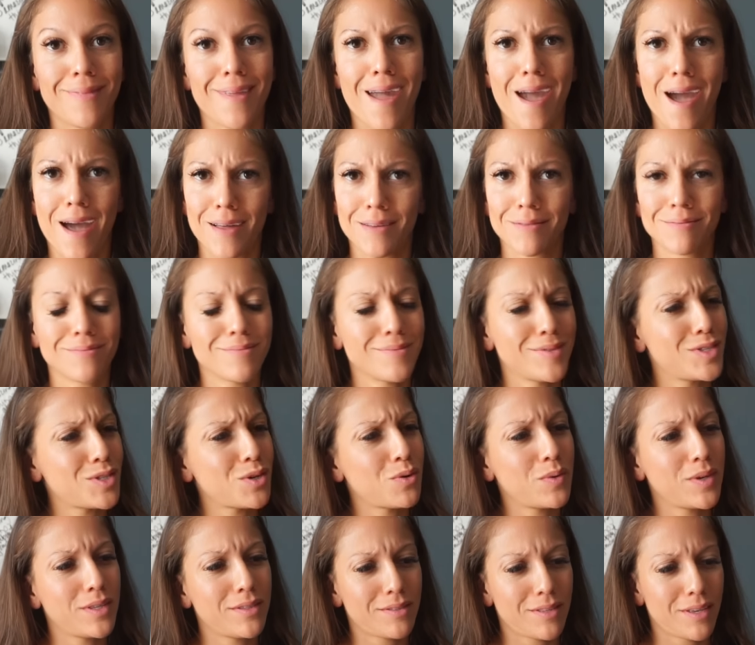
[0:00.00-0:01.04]
Yeah, so
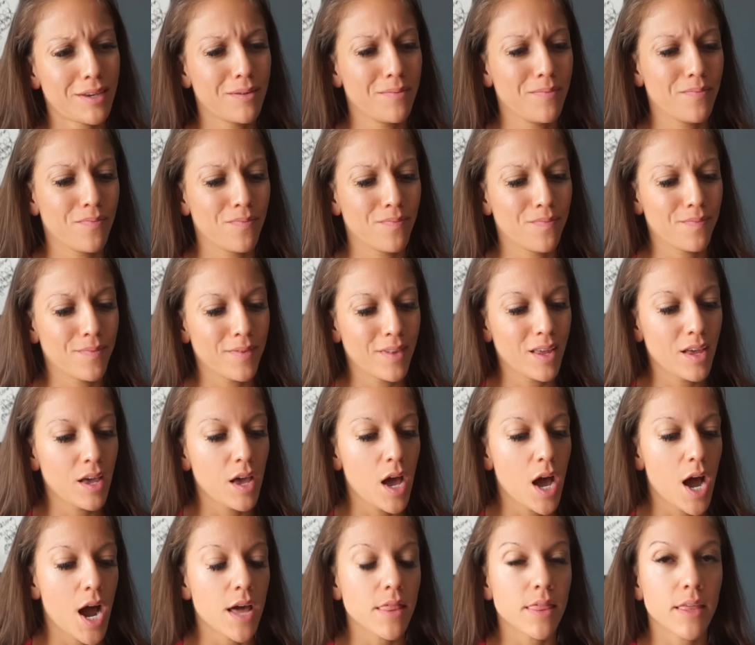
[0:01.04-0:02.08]
easy.
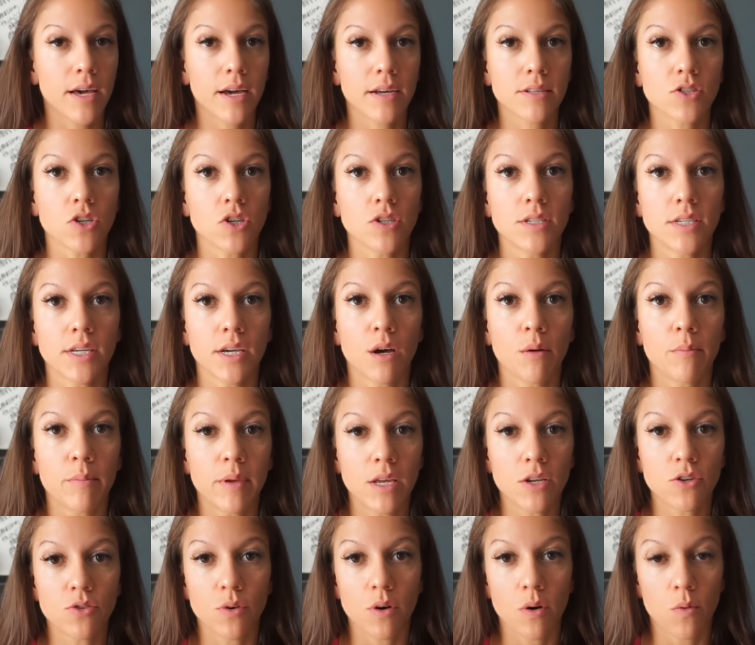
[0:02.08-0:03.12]
I think I saw
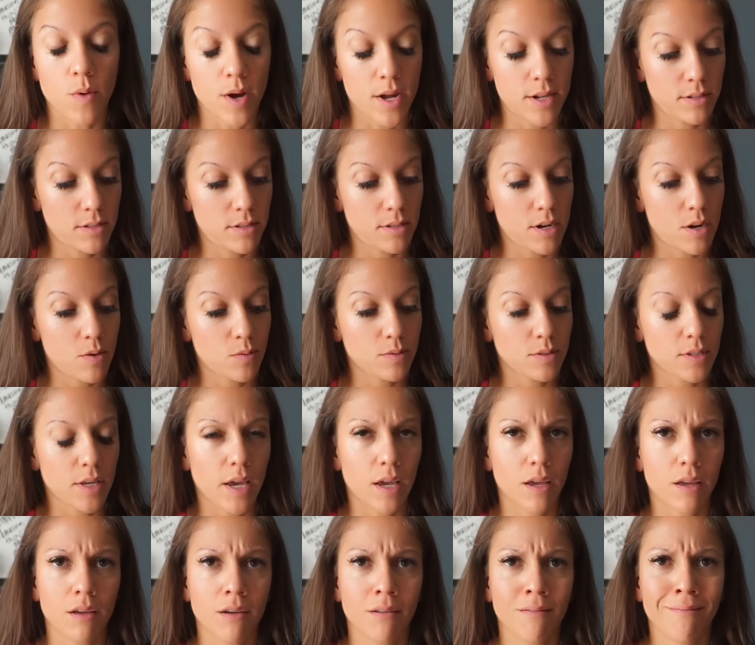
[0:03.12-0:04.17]
DLB do it once and I was
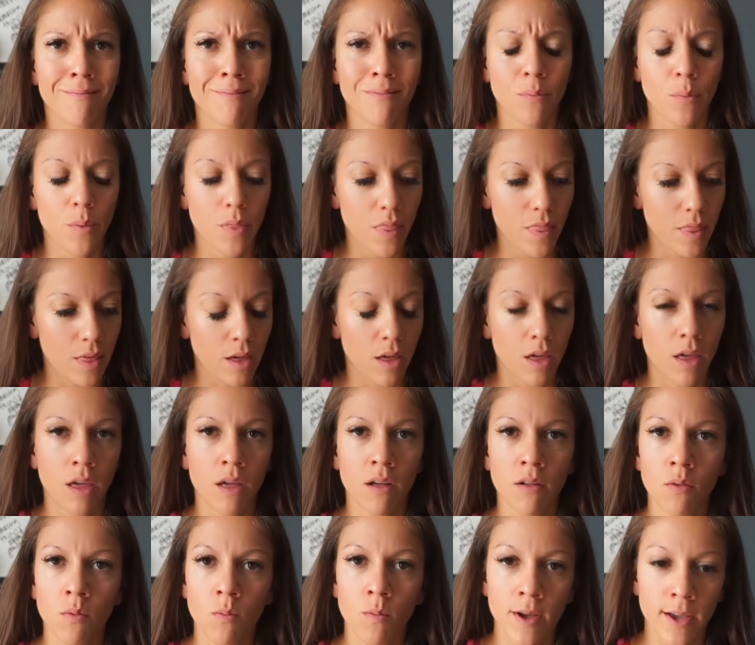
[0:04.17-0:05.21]
like, the
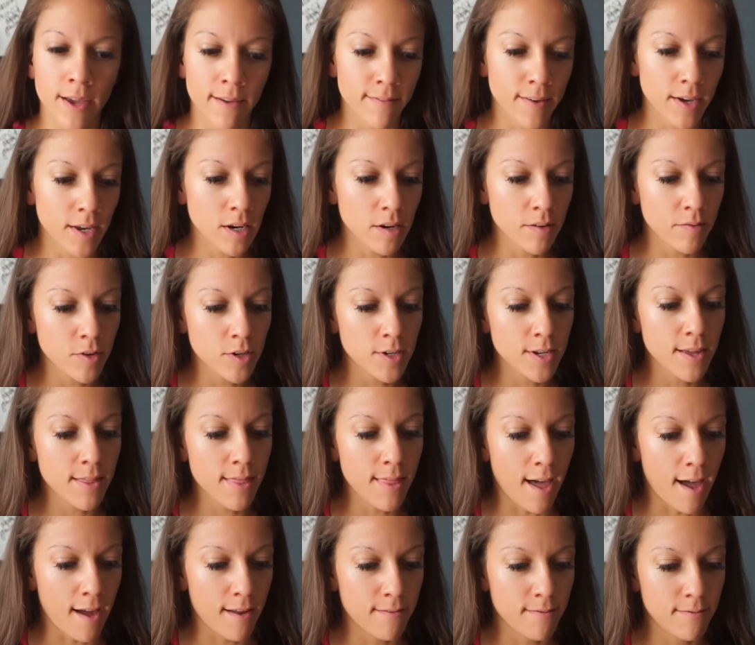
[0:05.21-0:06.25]
hell? Why have I never
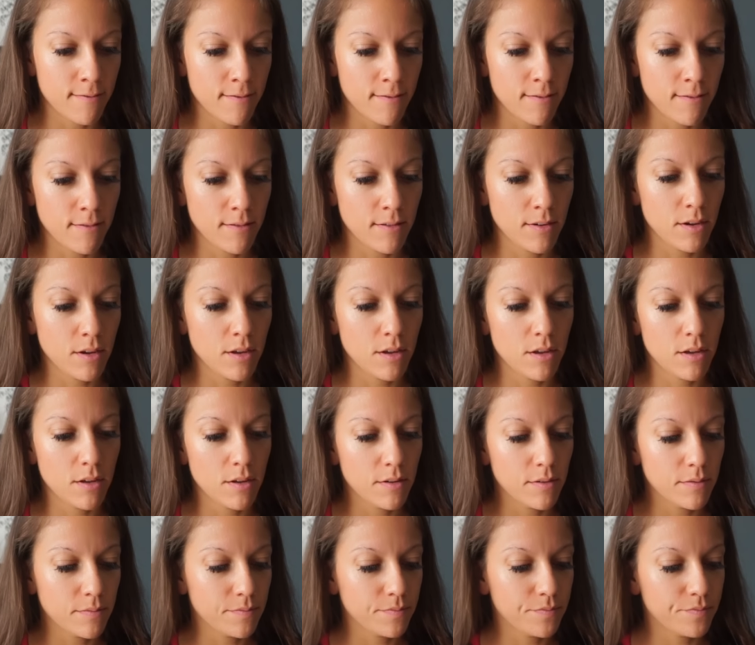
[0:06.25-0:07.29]
done that?
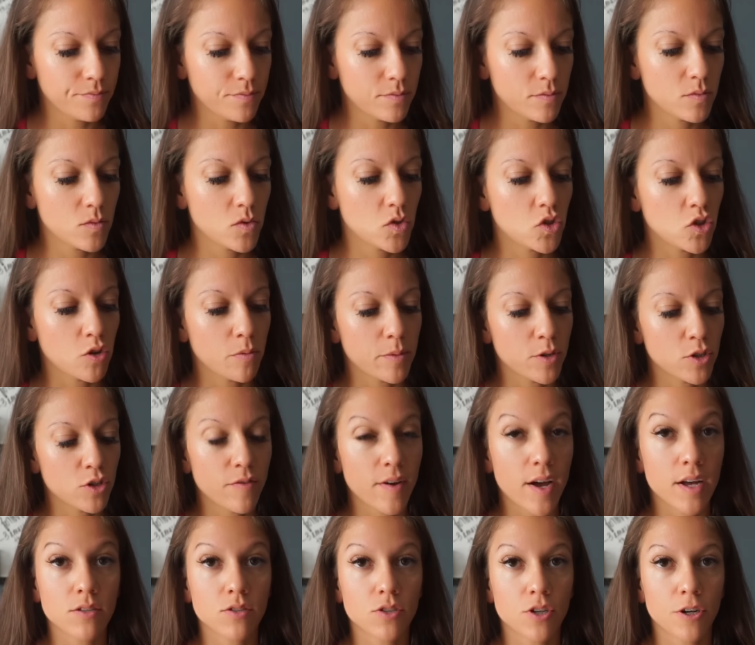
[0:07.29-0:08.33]
It's so much
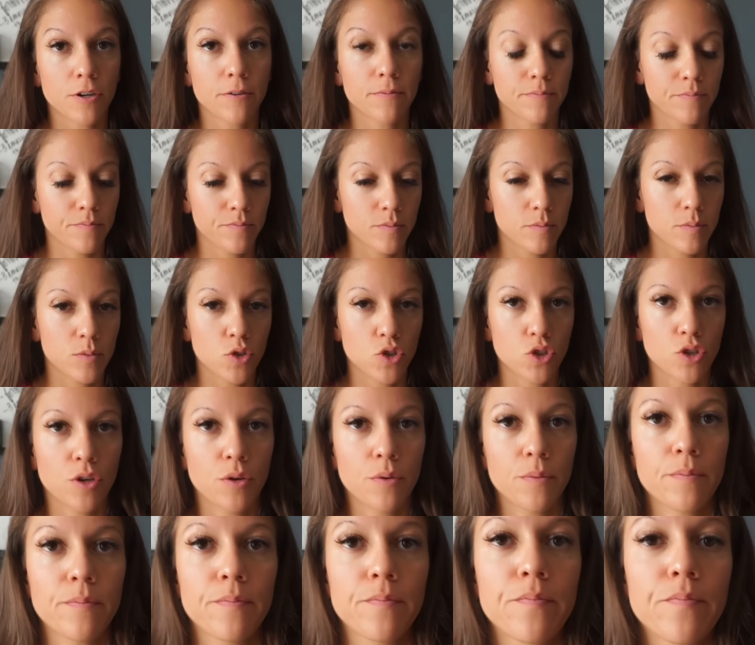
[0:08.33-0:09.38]
faster. I'll show you.